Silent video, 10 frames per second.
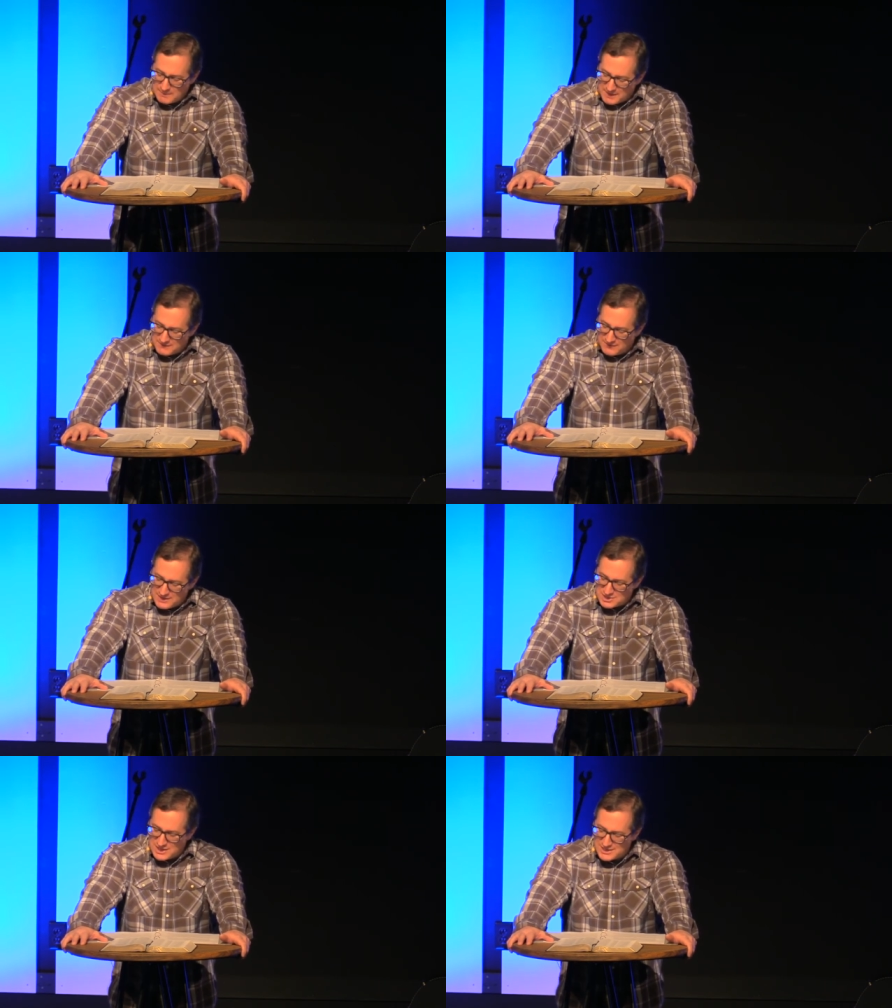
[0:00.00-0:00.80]
But if
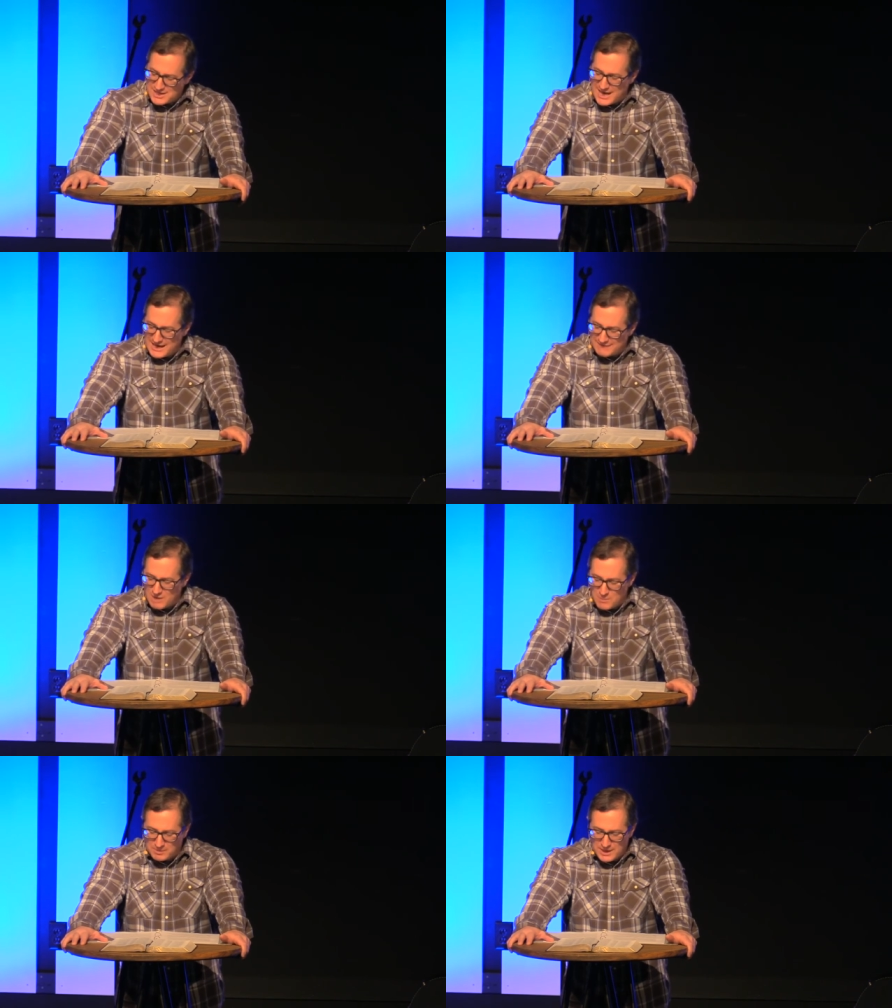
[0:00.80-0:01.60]
He says, I have
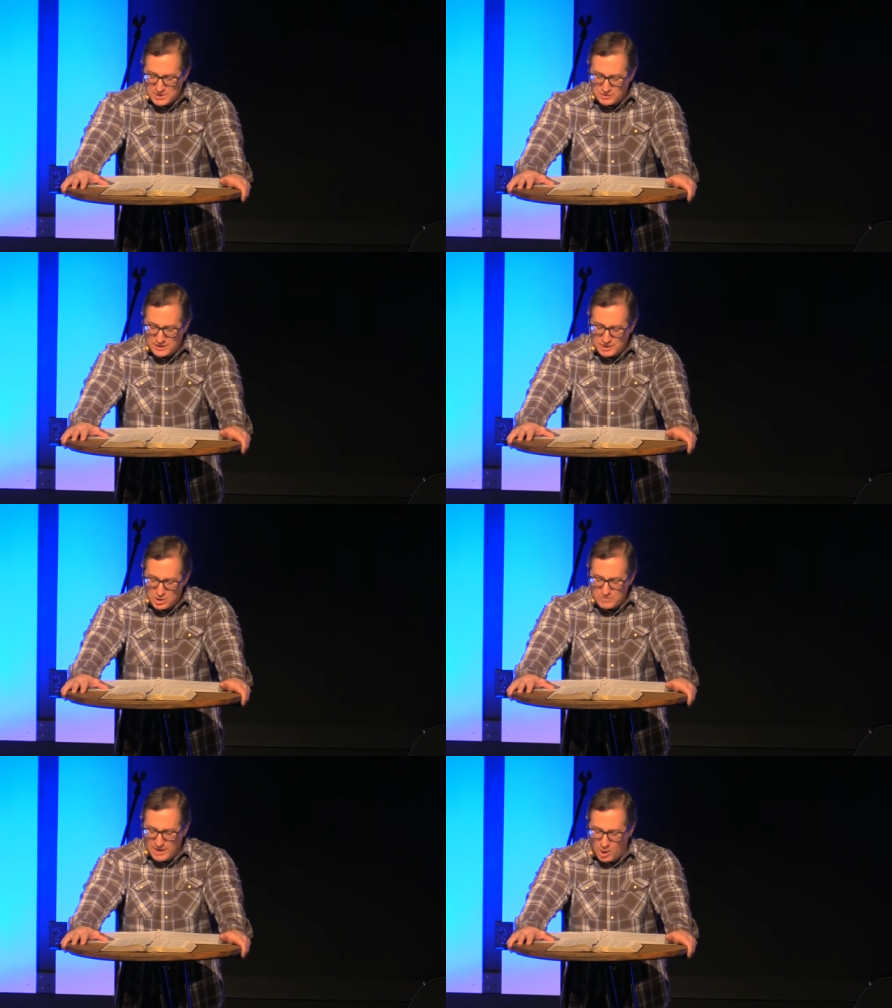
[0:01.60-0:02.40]
no pleasure in
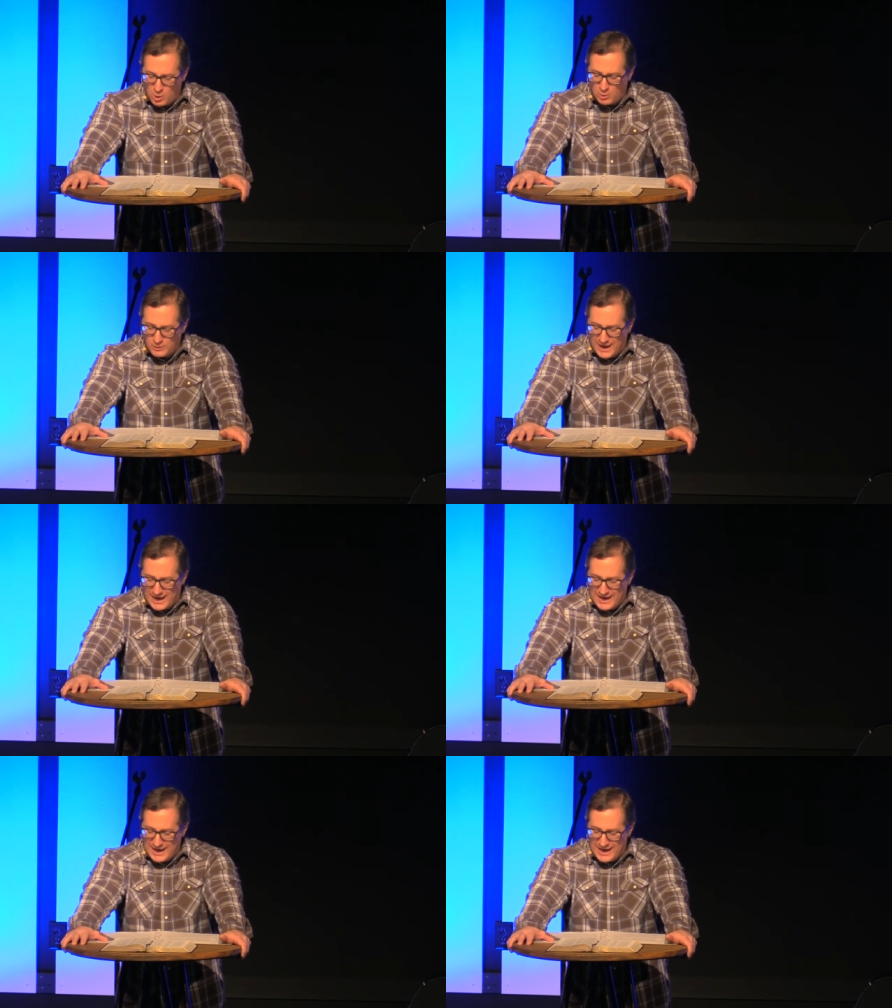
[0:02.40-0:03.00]
you, behold,